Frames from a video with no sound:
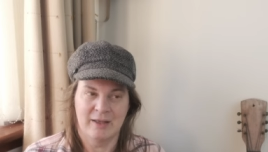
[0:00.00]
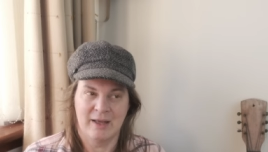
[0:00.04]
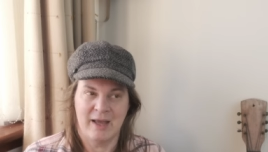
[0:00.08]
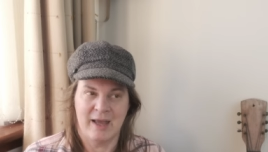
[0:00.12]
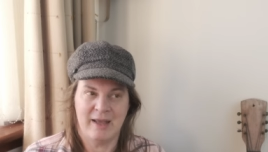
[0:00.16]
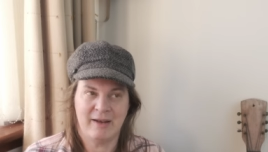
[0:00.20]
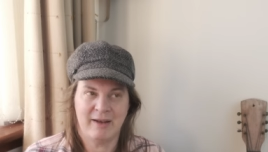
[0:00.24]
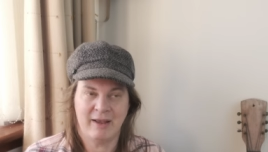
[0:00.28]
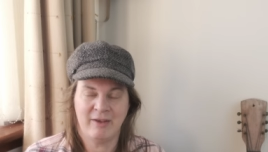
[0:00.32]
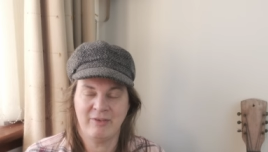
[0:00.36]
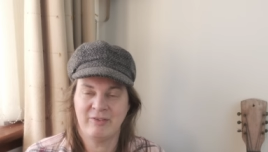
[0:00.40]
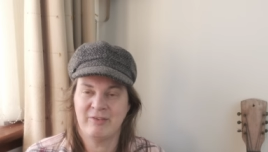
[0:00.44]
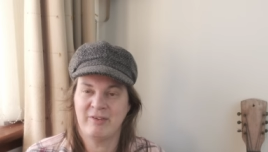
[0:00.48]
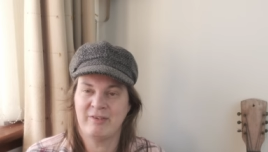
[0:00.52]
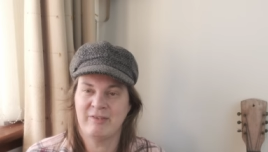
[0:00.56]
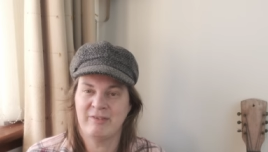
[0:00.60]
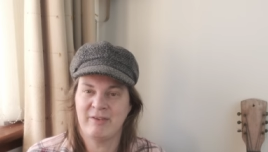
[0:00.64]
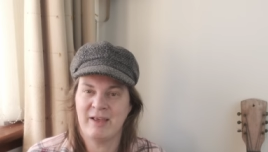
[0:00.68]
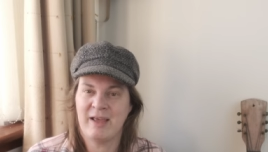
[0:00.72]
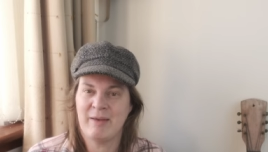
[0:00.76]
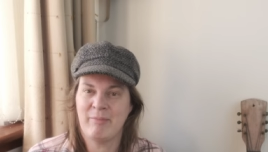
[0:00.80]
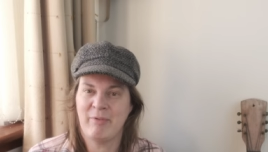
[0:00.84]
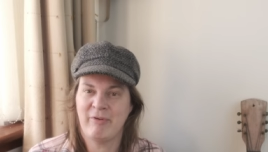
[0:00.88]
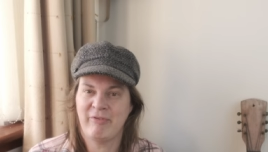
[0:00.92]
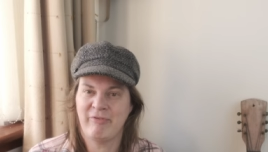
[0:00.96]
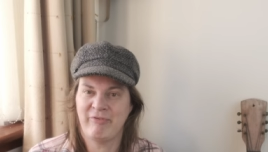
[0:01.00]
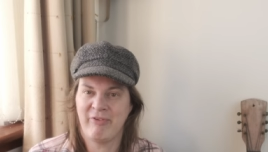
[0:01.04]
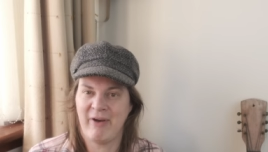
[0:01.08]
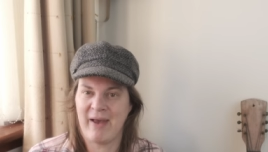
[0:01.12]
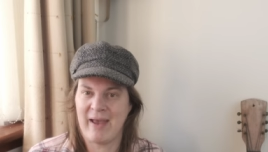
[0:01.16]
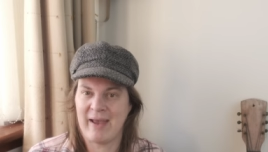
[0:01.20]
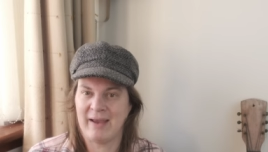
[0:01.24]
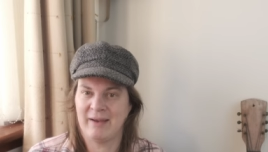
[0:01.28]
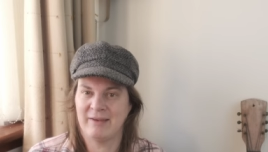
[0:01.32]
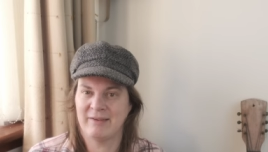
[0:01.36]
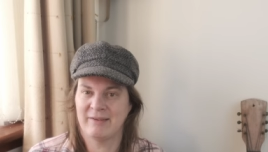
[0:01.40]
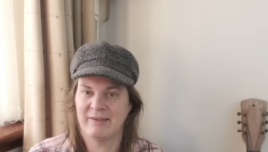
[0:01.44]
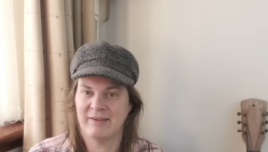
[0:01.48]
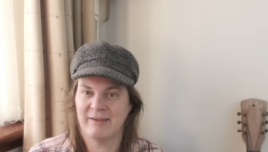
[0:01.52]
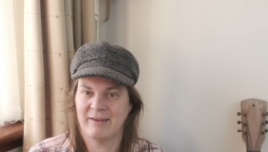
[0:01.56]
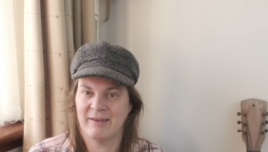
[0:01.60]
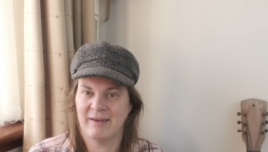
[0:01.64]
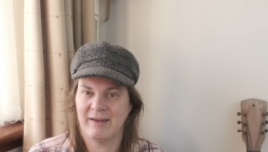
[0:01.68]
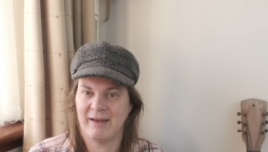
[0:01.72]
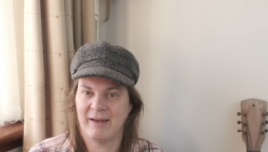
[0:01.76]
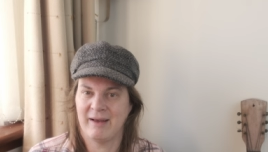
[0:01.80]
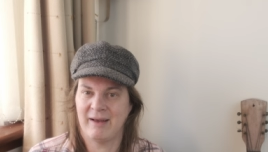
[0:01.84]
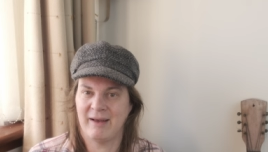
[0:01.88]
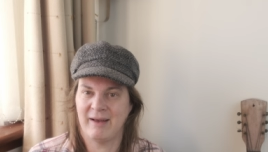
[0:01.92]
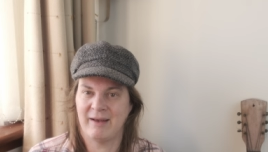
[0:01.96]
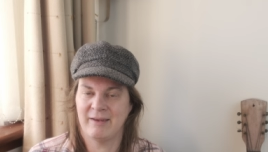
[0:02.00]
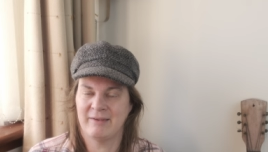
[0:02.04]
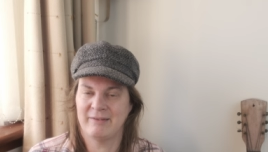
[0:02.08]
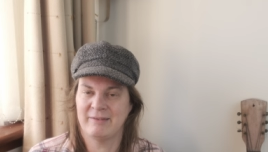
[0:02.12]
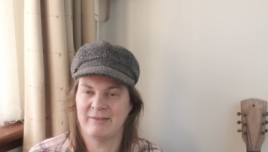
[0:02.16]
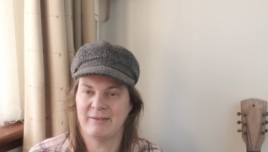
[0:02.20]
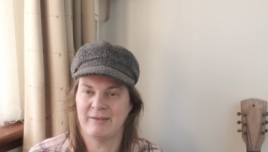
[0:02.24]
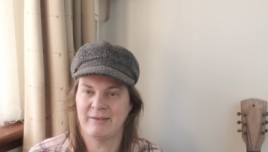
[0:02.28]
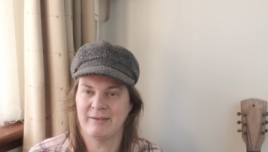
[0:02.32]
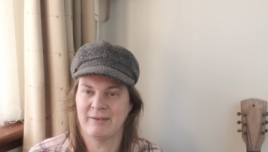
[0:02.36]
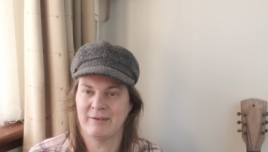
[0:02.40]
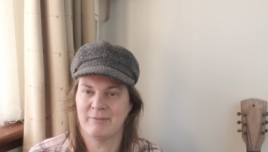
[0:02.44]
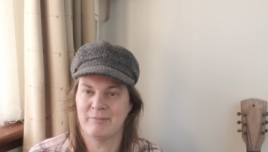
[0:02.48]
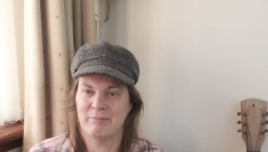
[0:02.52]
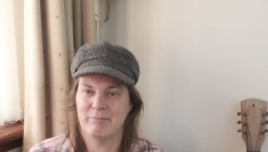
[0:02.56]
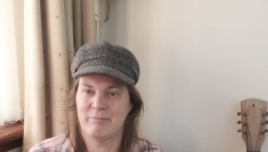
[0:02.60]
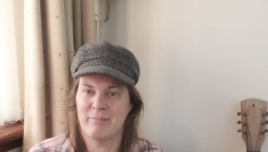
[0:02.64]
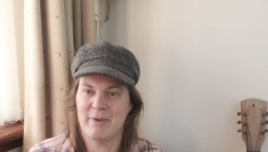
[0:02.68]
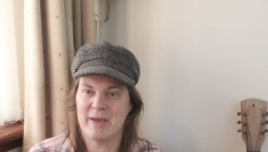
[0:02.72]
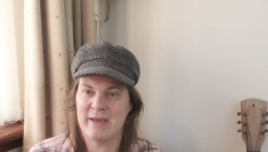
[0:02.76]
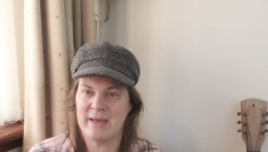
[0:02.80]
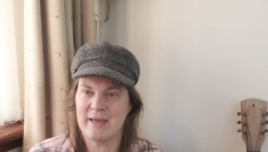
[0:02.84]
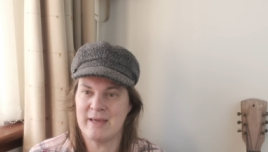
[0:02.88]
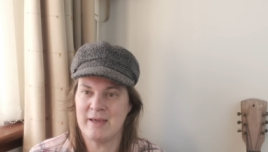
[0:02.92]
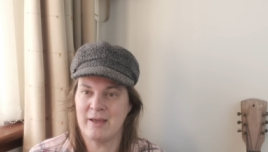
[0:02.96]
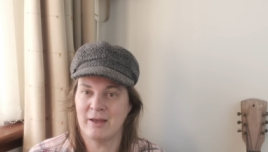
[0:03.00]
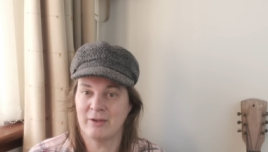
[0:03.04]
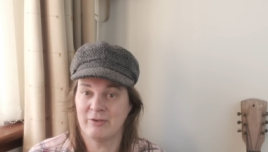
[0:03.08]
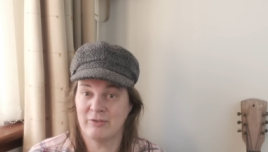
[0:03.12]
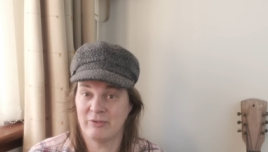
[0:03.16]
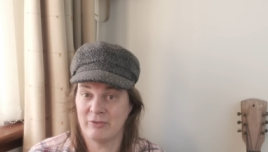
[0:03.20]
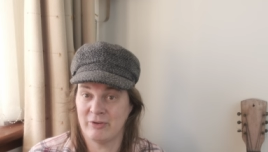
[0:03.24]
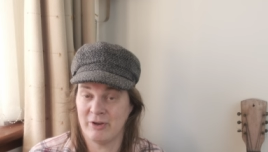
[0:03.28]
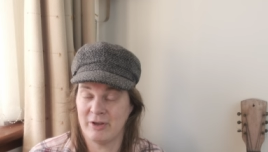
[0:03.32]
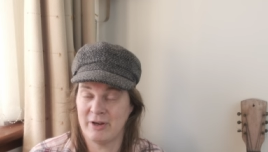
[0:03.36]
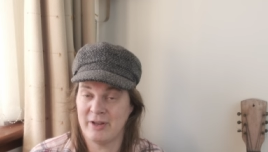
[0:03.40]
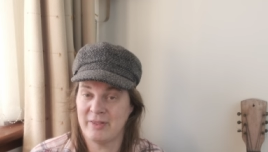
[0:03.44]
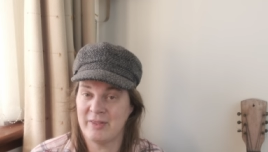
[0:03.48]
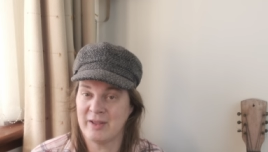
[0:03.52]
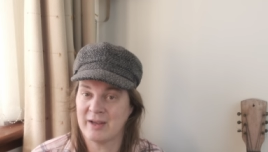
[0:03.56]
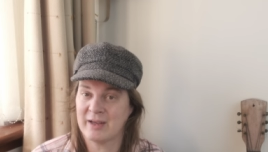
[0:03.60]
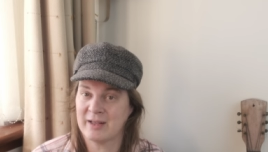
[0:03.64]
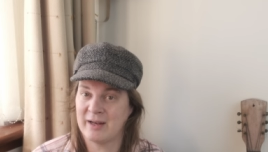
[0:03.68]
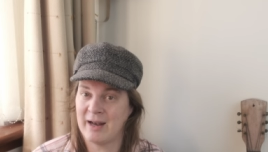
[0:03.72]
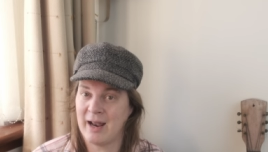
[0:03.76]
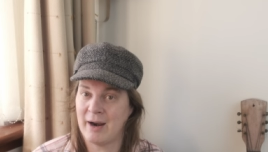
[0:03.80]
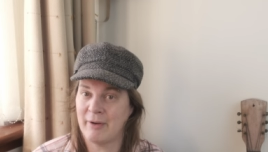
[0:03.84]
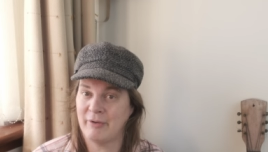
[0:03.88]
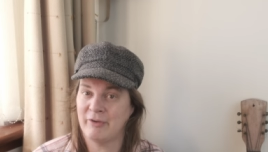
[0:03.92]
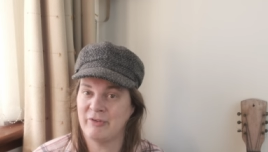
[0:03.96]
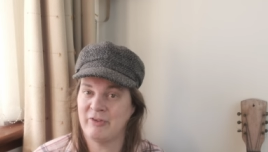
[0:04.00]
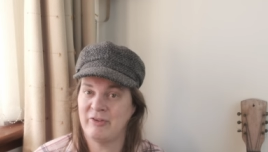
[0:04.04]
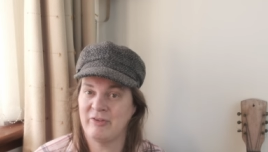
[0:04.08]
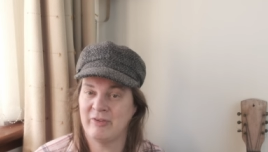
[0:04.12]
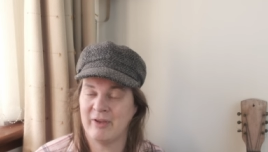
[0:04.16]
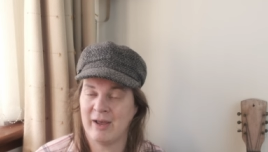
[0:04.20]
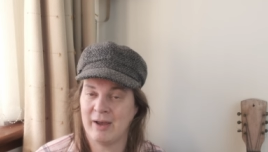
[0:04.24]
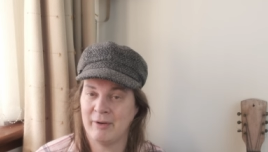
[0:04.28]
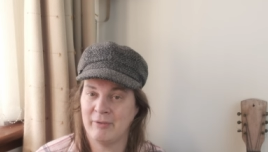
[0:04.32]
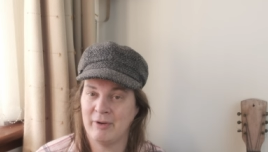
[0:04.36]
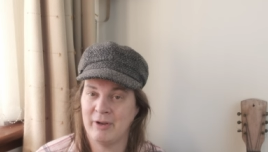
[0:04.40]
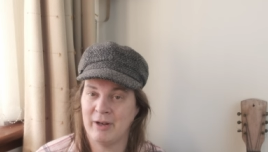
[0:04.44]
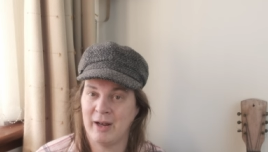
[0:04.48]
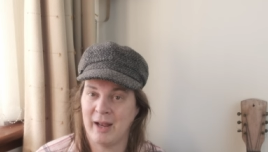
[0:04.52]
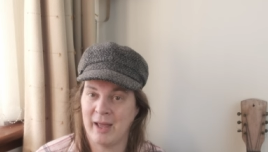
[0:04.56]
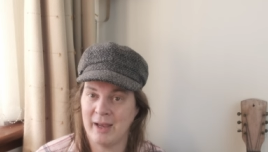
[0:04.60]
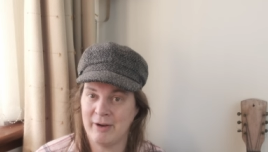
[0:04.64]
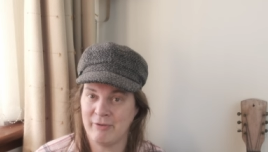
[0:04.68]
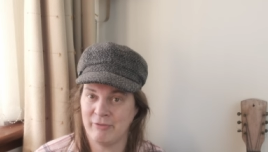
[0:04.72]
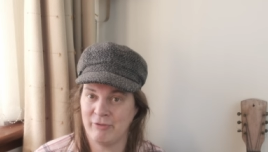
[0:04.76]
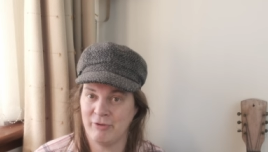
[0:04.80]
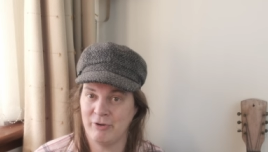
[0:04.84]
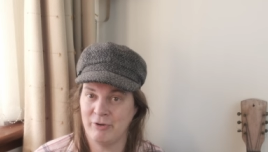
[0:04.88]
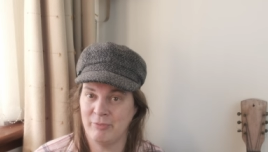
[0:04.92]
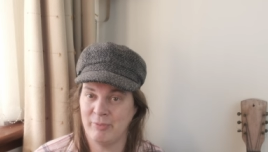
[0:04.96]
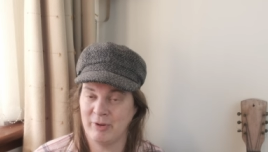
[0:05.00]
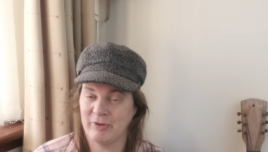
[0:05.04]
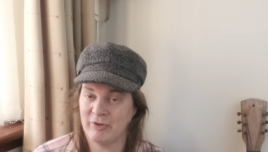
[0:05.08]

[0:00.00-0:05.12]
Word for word: it has the same effect as me turning the clarity down in Lightroom,